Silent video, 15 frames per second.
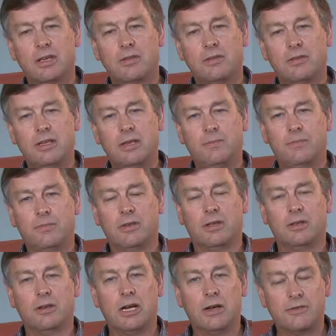The
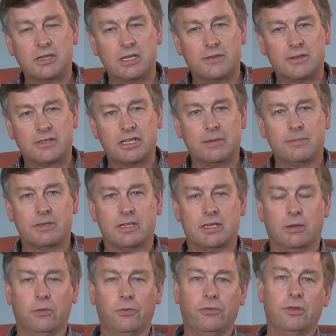harvesting of the stem
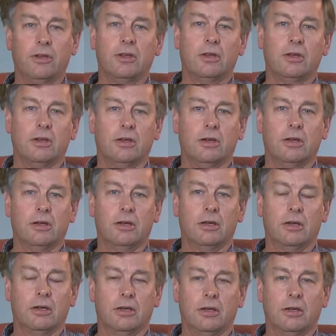cells
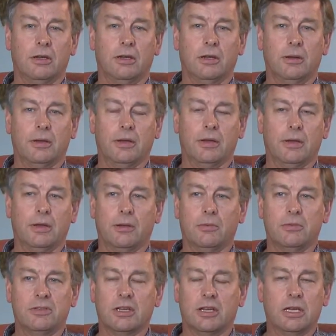
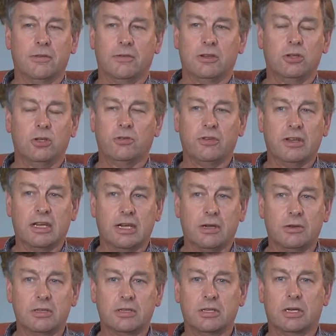was done over 2-3
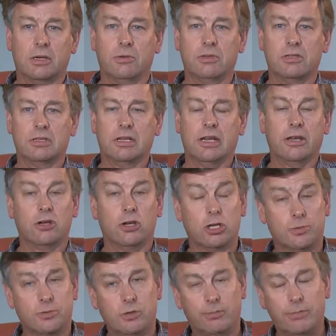hours. I was lying on a
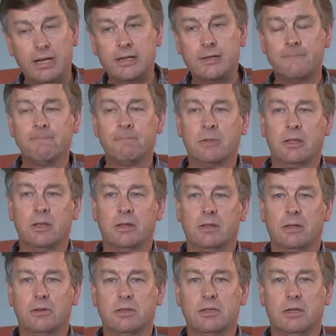hospital bed.
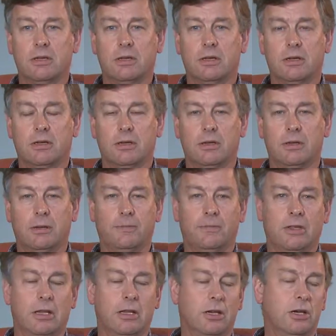There was a
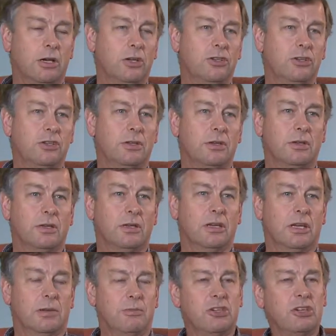large
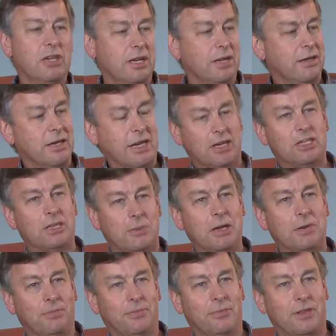machine next to
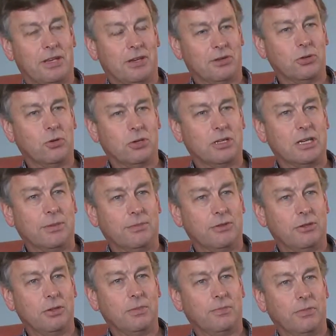me that I was hooked up
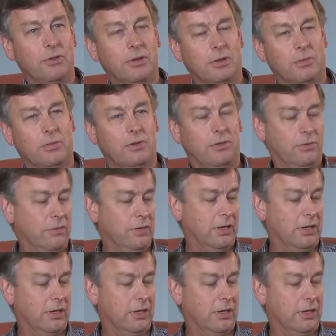to with